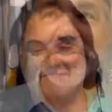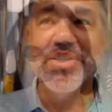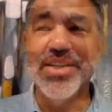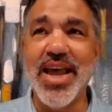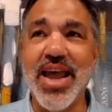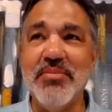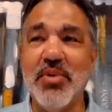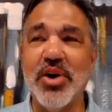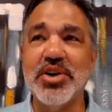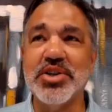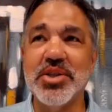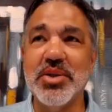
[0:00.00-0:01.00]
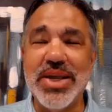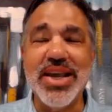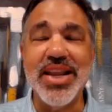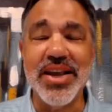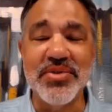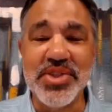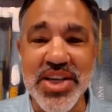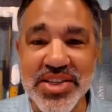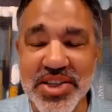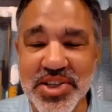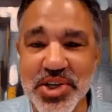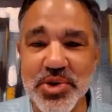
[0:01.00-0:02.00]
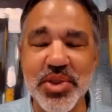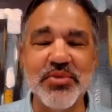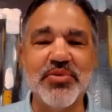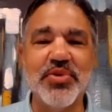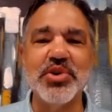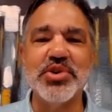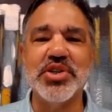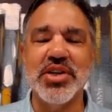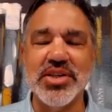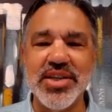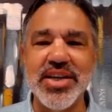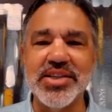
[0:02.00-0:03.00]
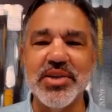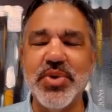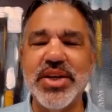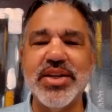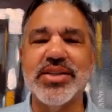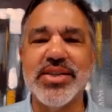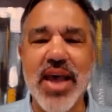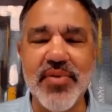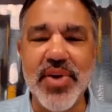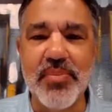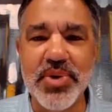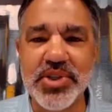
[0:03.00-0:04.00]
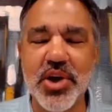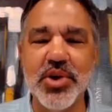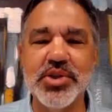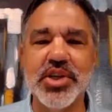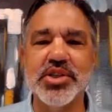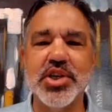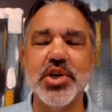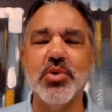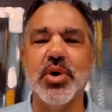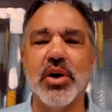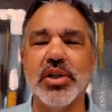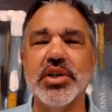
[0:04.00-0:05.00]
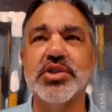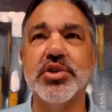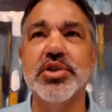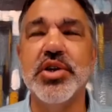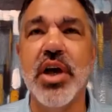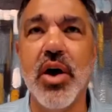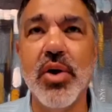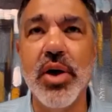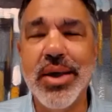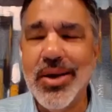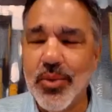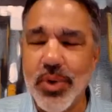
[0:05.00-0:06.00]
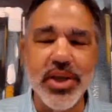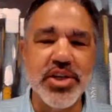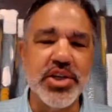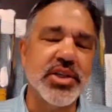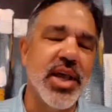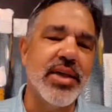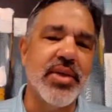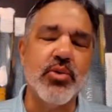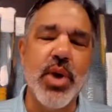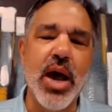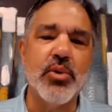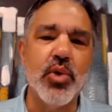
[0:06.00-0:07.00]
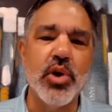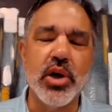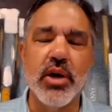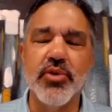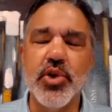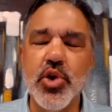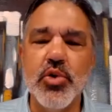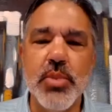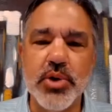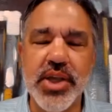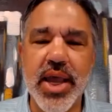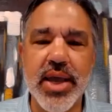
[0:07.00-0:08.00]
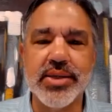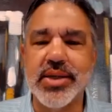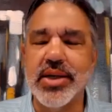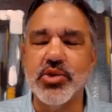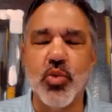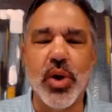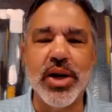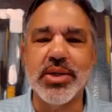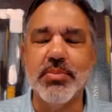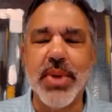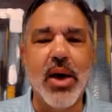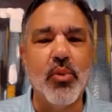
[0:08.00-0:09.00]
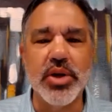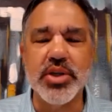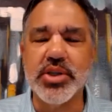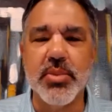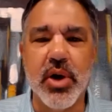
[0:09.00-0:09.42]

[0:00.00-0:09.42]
Today marks the beginning of season 2. In the first season, we did 7 episodes, as you and our listeners know, really just laying the groundwork of who Mosaix is, what it's about, what is some of